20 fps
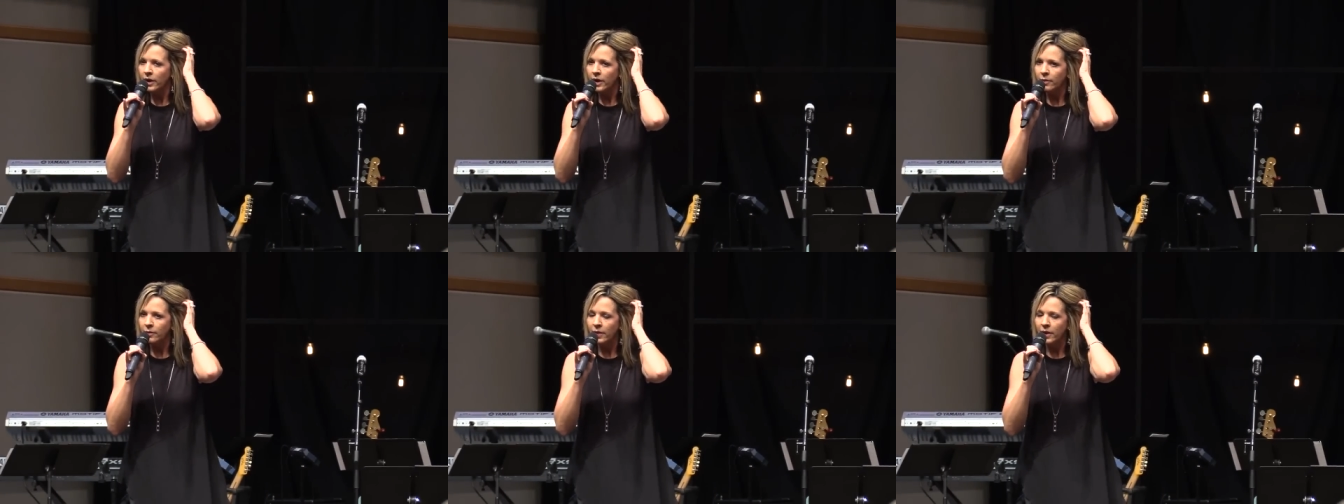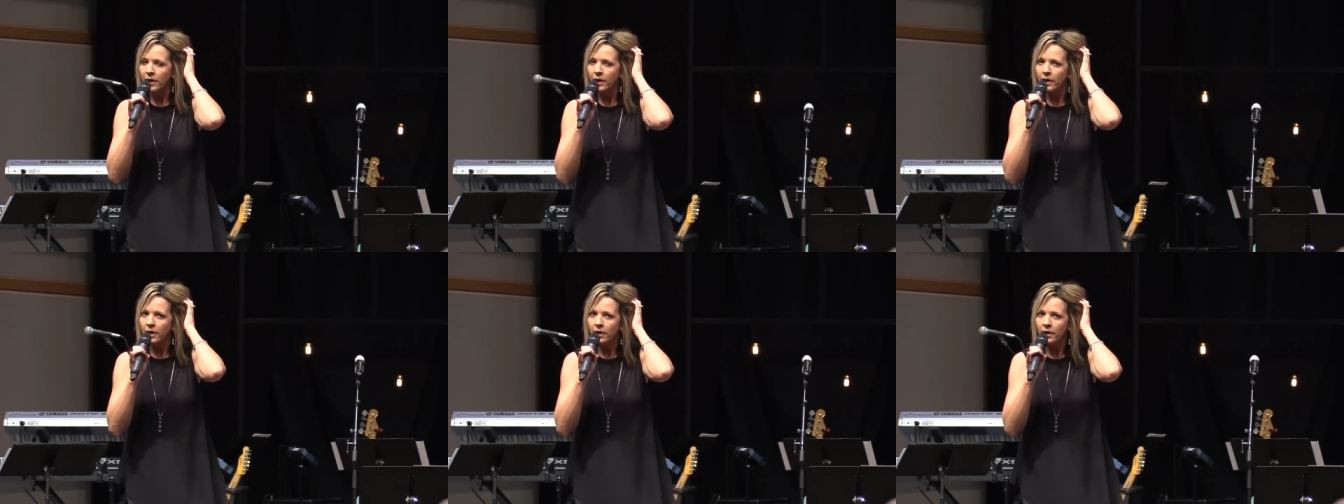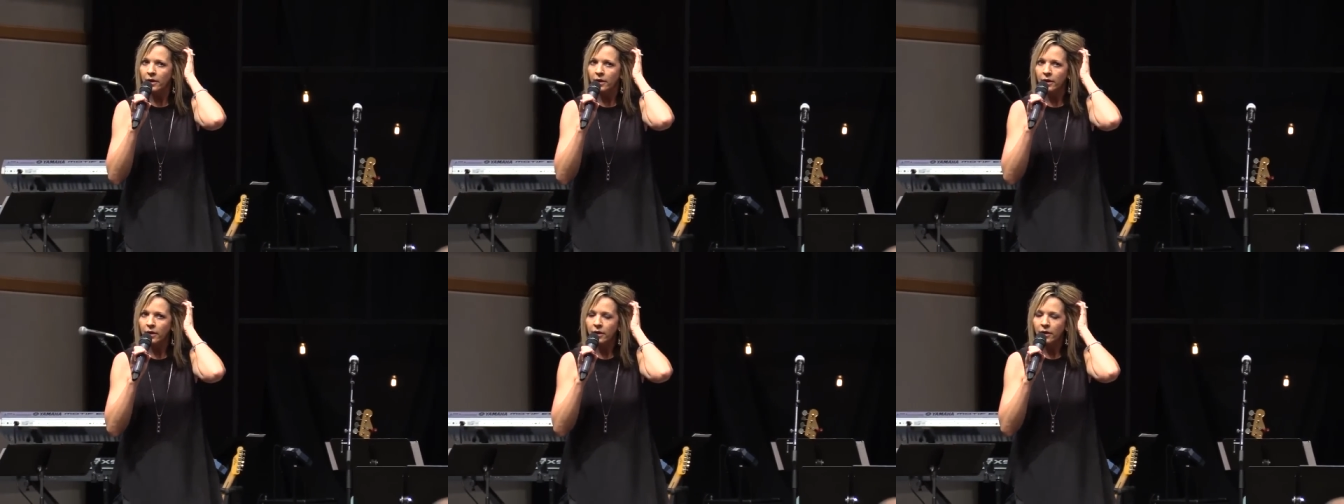Amen.
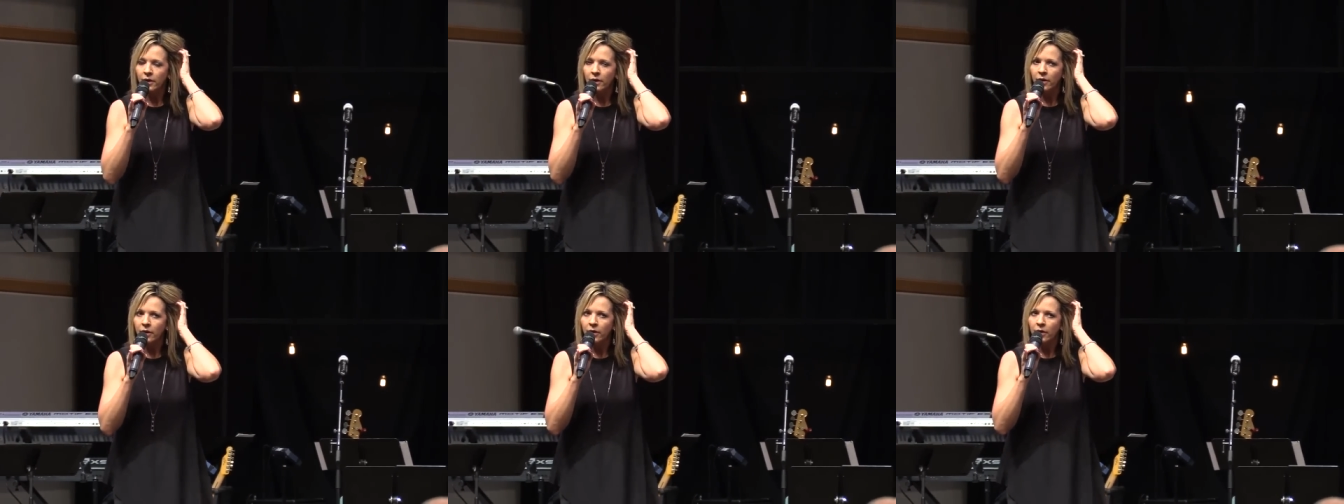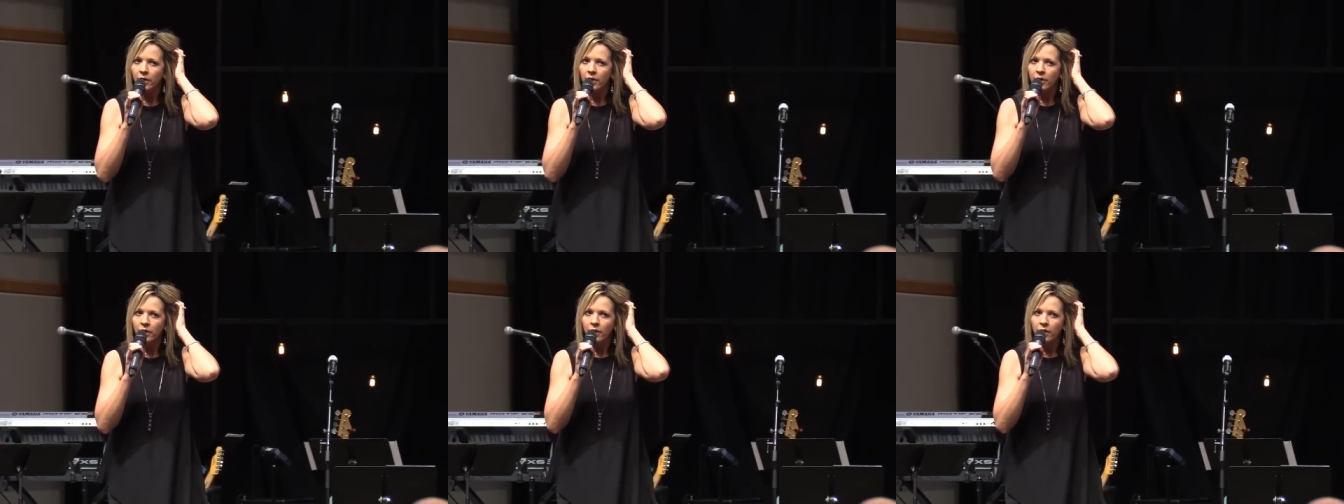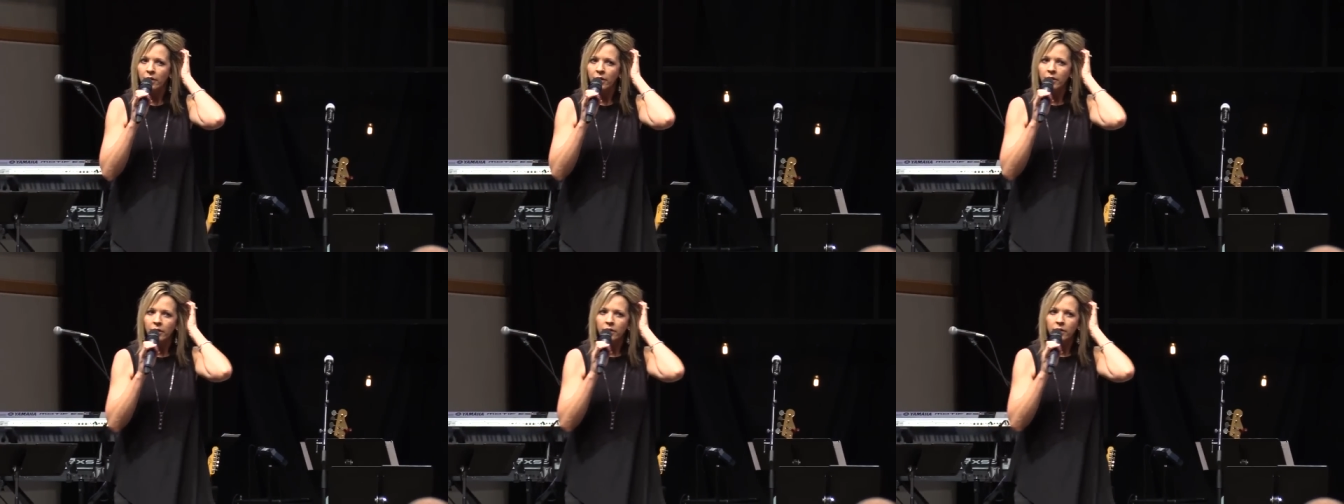
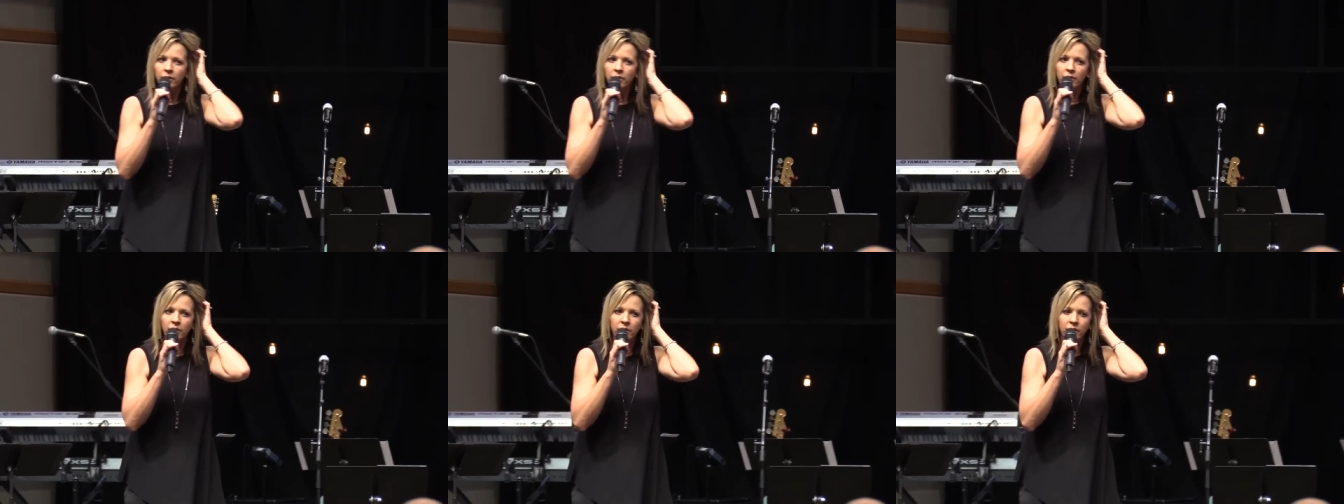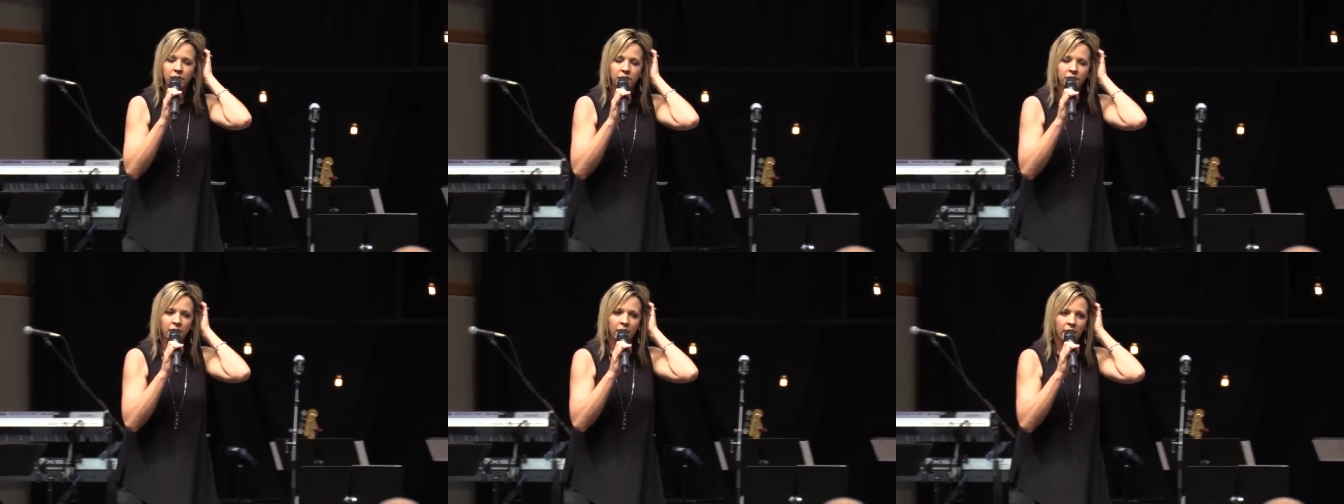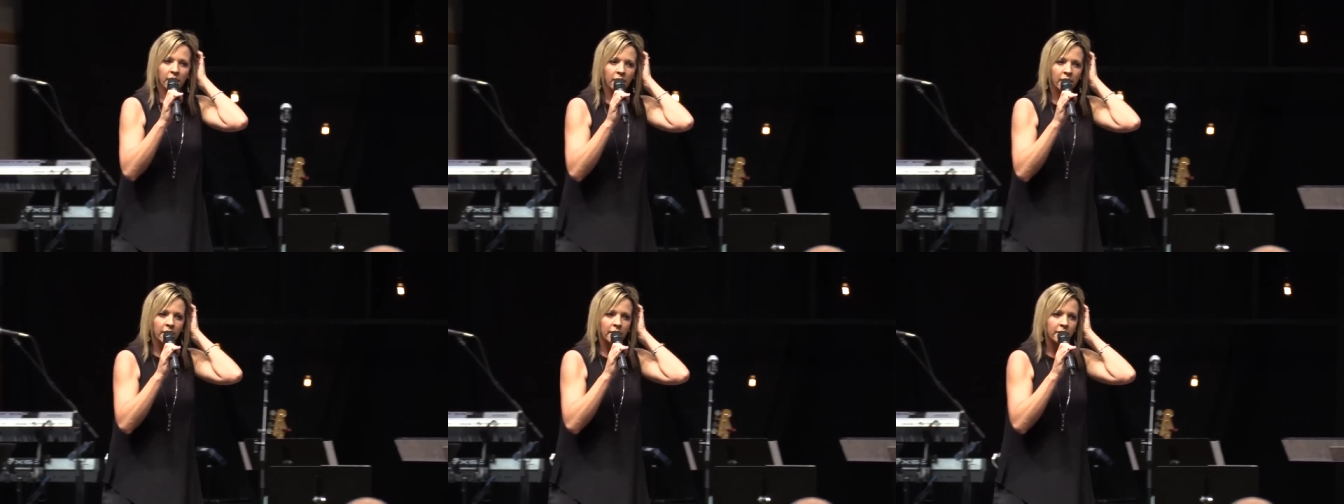You're a good
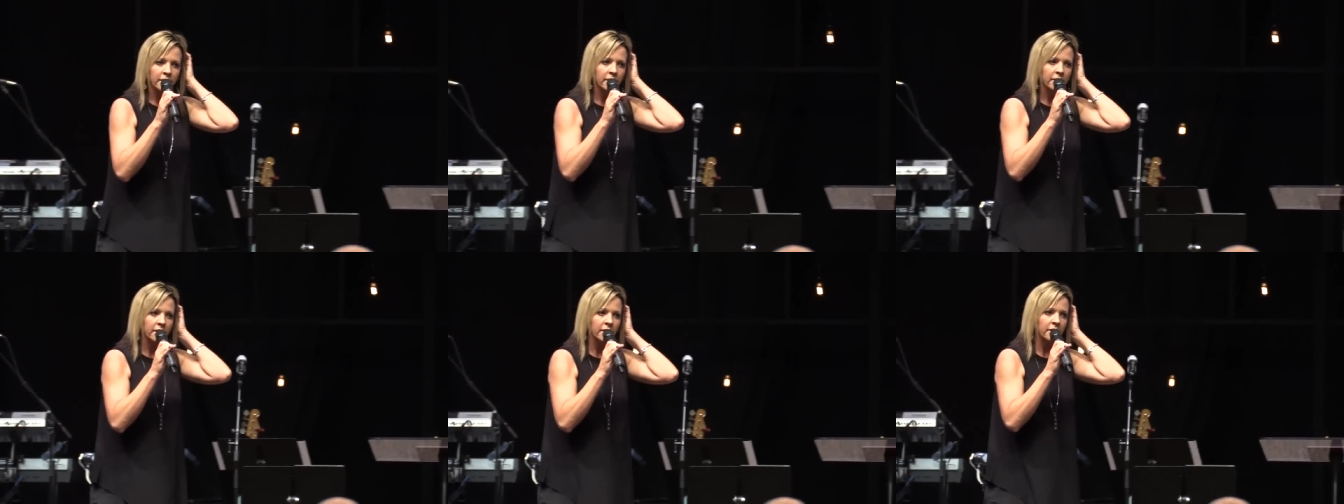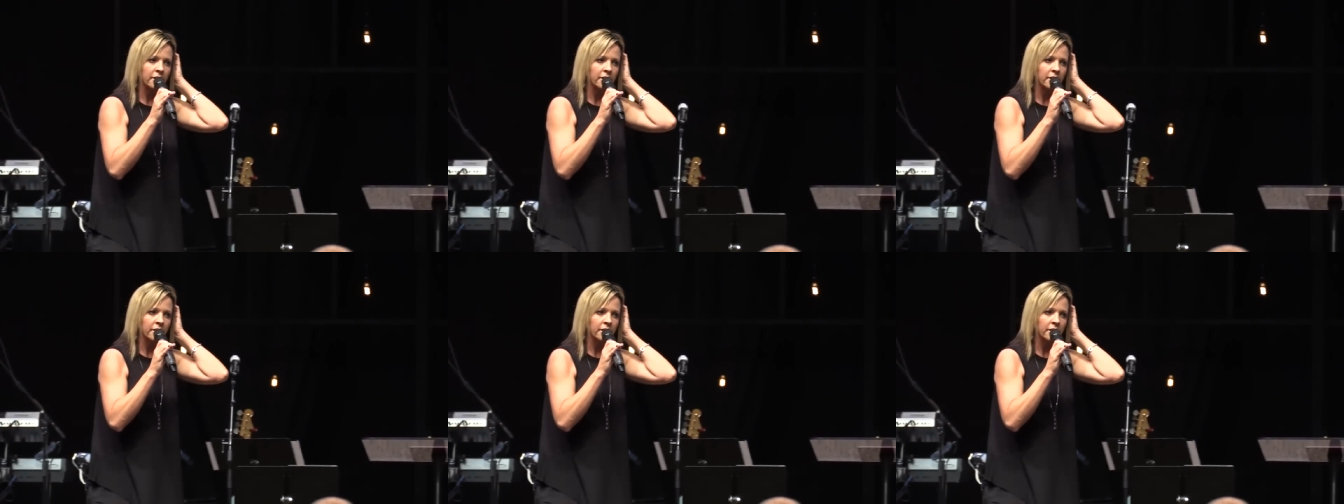God.